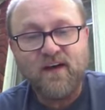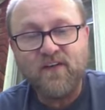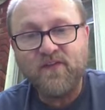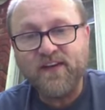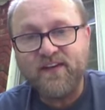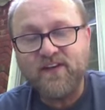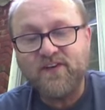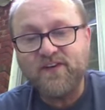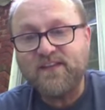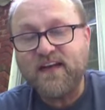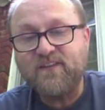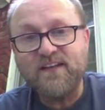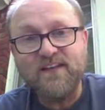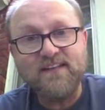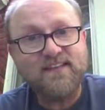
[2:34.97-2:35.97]
Then you just
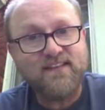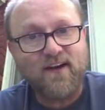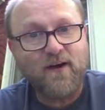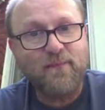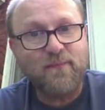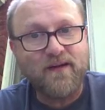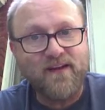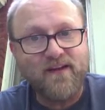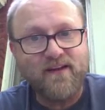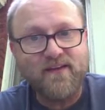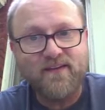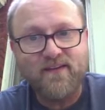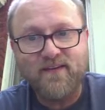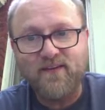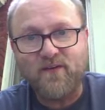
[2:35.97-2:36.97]
have insomnia,
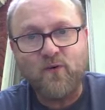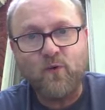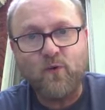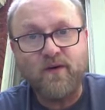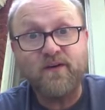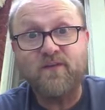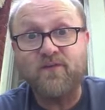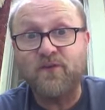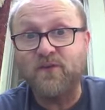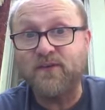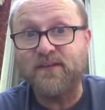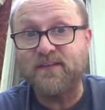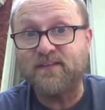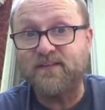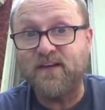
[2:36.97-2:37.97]
wonderful
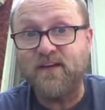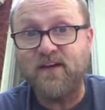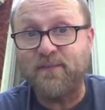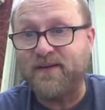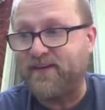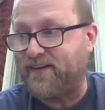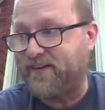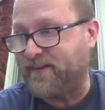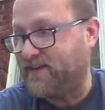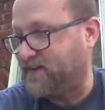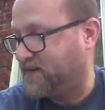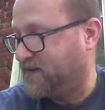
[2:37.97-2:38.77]
insomnia.